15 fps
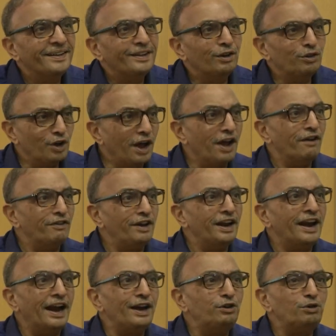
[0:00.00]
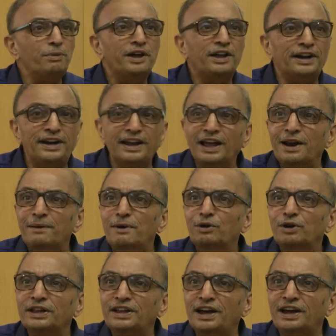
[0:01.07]
Now, you have every right to be critical
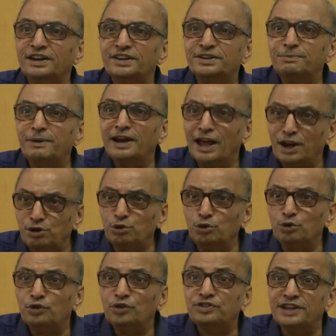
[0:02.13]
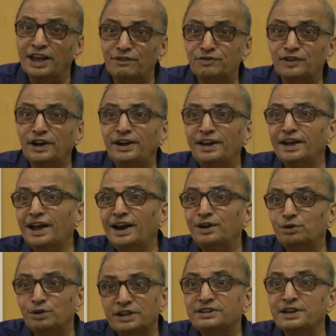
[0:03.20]
about others, but are you self critical
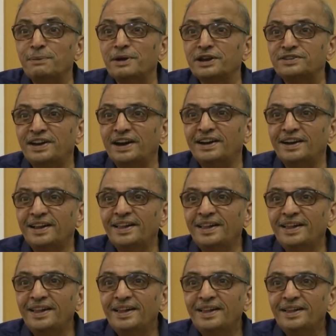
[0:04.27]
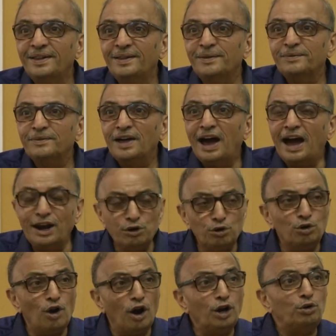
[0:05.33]
to the same extent? Are you
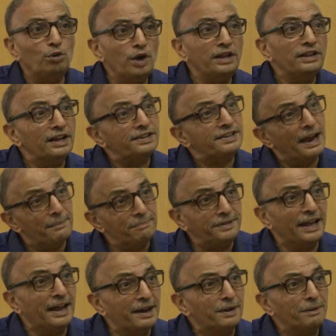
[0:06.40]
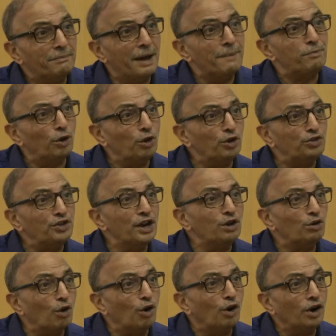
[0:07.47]
not doing the same thing by
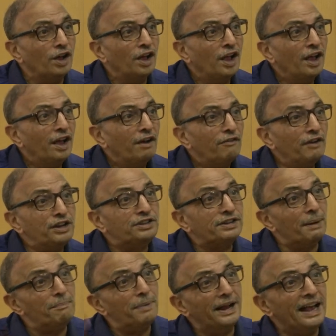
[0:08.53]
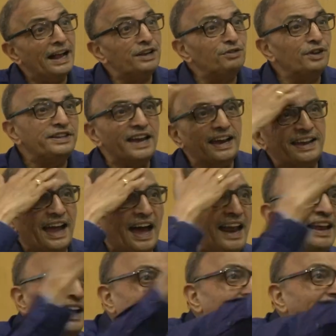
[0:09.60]
producing code which somebody else will say, Kya
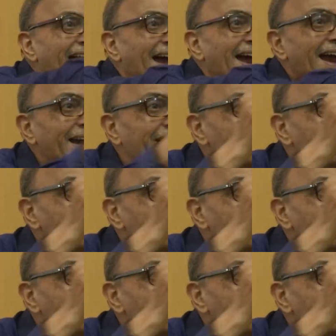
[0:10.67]
likha hai IIT